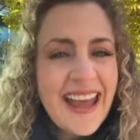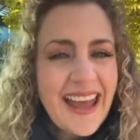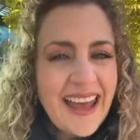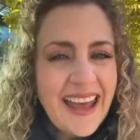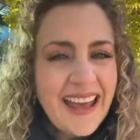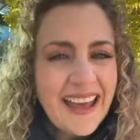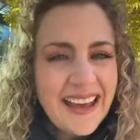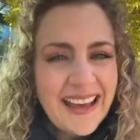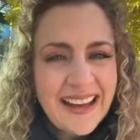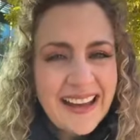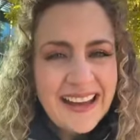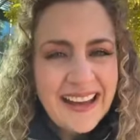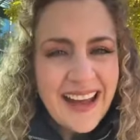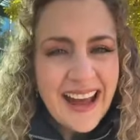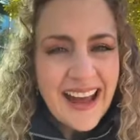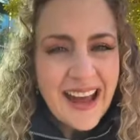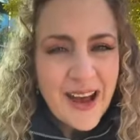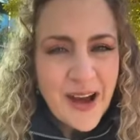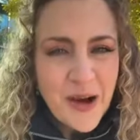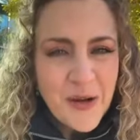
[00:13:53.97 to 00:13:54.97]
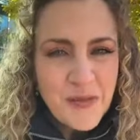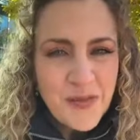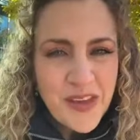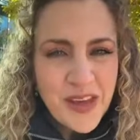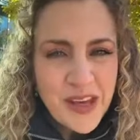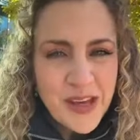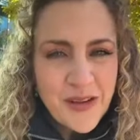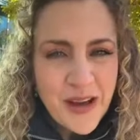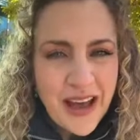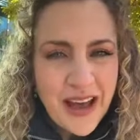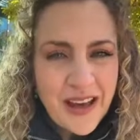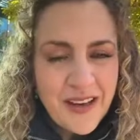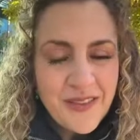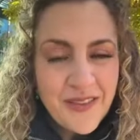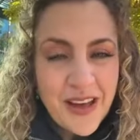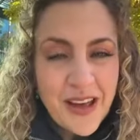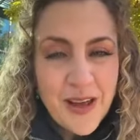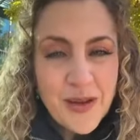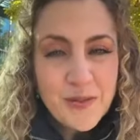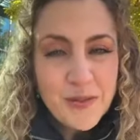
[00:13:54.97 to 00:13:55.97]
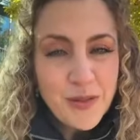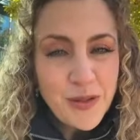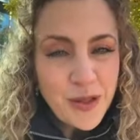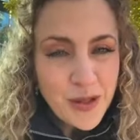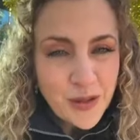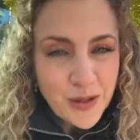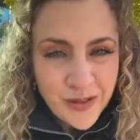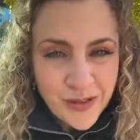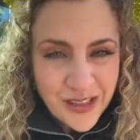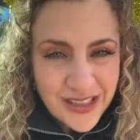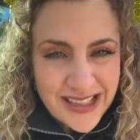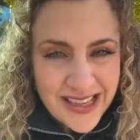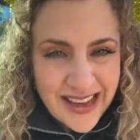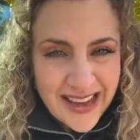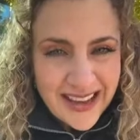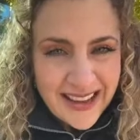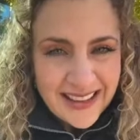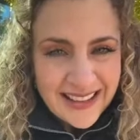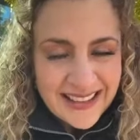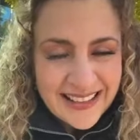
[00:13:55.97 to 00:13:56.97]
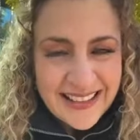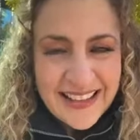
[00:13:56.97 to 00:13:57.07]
And I hope that you have a beautiful day.